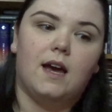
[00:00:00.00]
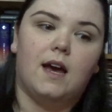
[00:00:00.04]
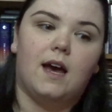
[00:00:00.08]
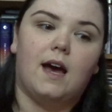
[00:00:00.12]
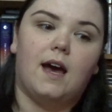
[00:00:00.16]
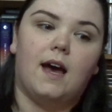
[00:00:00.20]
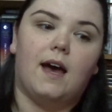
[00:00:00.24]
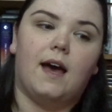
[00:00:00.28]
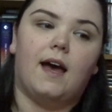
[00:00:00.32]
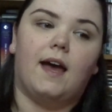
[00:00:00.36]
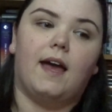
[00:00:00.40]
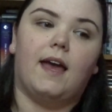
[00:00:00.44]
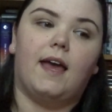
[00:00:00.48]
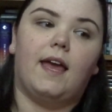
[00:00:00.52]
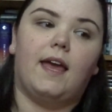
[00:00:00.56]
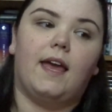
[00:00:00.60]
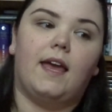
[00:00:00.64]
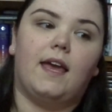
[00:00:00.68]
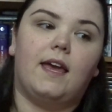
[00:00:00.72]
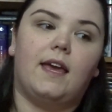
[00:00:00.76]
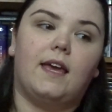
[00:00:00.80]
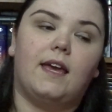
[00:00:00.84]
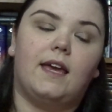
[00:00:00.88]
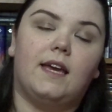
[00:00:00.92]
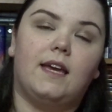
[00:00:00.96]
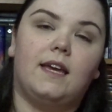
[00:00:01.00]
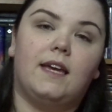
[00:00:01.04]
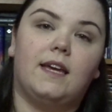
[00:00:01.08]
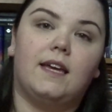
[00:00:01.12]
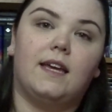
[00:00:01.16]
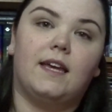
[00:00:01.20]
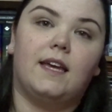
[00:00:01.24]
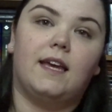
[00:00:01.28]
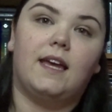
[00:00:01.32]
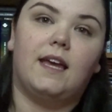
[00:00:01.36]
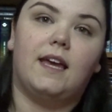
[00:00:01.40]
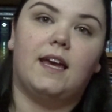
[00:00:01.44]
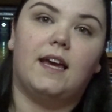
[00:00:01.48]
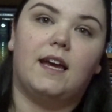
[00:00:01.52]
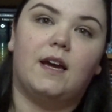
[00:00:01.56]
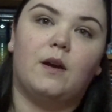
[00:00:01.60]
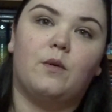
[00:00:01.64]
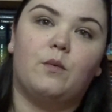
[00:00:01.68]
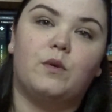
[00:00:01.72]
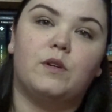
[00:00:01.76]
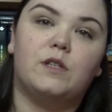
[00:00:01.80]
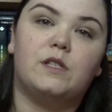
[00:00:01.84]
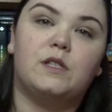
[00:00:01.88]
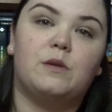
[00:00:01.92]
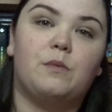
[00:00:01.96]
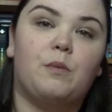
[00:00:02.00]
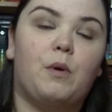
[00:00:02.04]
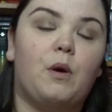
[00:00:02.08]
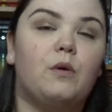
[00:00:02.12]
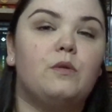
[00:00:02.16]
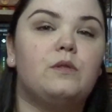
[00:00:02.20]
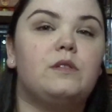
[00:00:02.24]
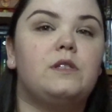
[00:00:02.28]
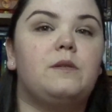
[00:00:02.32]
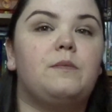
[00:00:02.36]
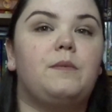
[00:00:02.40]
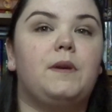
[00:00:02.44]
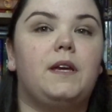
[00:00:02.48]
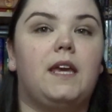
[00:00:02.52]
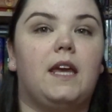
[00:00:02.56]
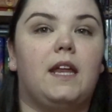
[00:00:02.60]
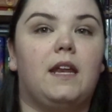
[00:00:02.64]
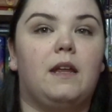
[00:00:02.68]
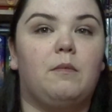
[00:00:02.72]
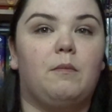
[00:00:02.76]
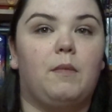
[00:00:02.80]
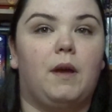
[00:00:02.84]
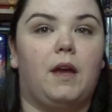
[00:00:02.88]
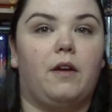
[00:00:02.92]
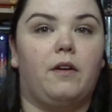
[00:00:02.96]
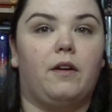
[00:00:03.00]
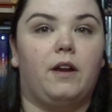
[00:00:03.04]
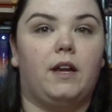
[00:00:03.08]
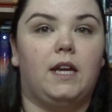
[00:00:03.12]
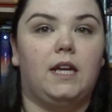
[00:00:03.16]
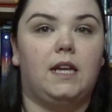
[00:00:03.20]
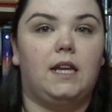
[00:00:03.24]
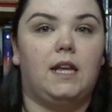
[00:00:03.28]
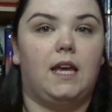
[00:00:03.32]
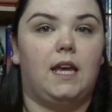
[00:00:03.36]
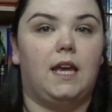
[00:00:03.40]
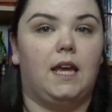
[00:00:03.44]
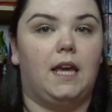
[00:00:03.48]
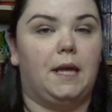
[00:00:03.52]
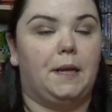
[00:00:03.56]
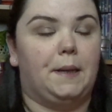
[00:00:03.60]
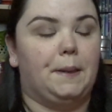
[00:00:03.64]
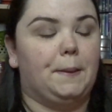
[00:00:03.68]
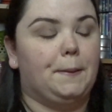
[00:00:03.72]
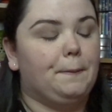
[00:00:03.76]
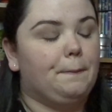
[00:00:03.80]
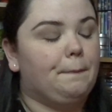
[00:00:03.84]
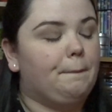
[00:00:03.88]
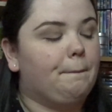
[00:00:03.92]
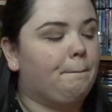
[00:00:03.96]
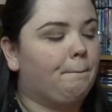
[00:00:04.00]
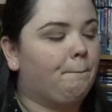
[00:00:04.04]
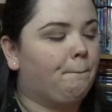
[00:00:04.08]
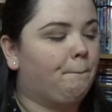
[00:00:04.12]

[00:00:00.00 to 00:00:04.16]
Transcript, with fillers: I was supposed to be getting married in